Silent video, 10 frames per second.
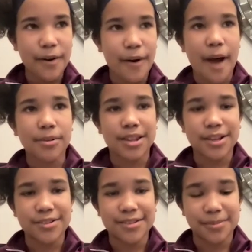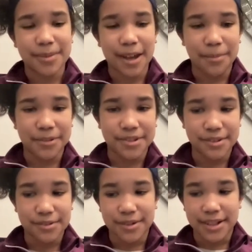I would say just to be able
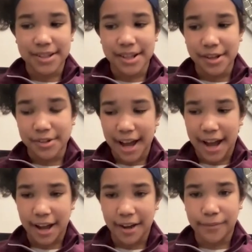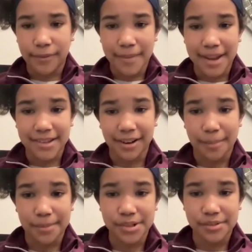to continue to have amazing
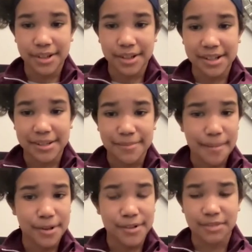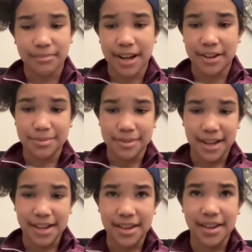opportunities, maybe do something else with
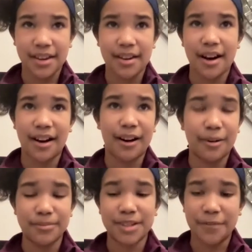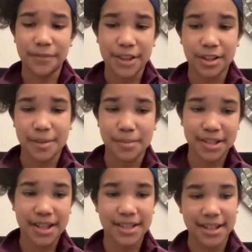Nike, definitely the Clippers
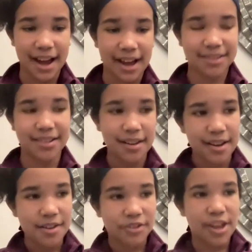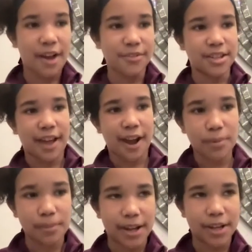Kids cast. So, yeah, I would say that would
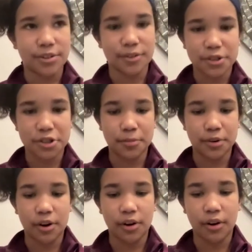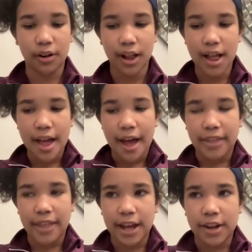be my short-term goal.
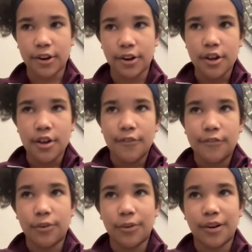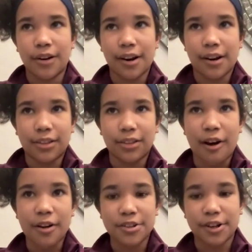And then for
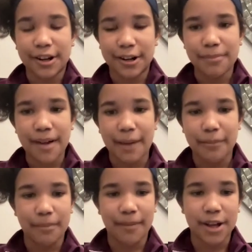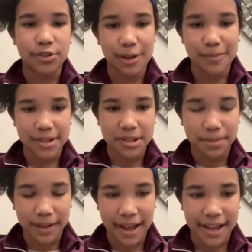long-term, my dream is to
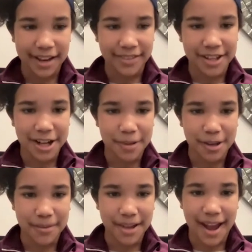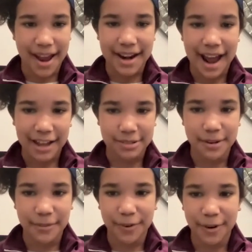play in the WNBA, and has
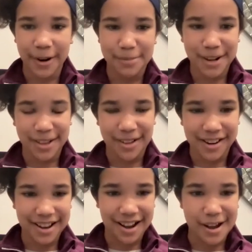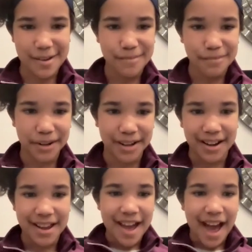been for a pretty long time. But
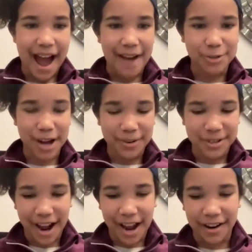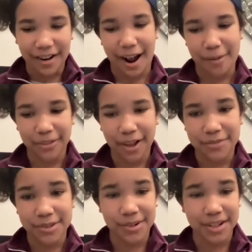after I retire, I would love
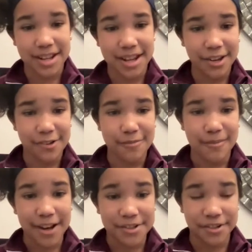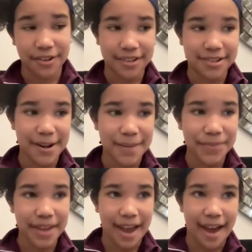to continue my
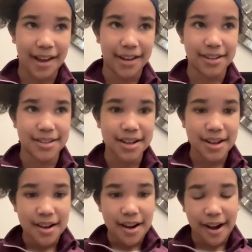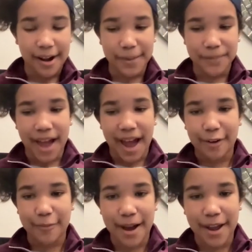journalism and
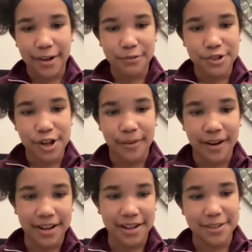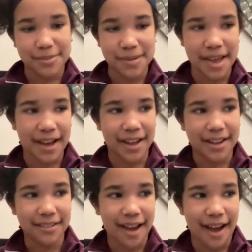have my own show on
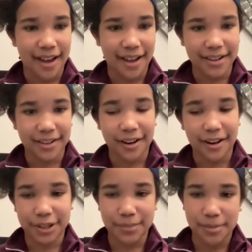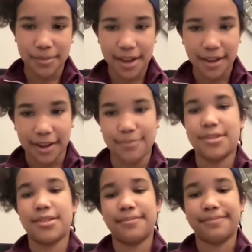ESPN and call WNBA games.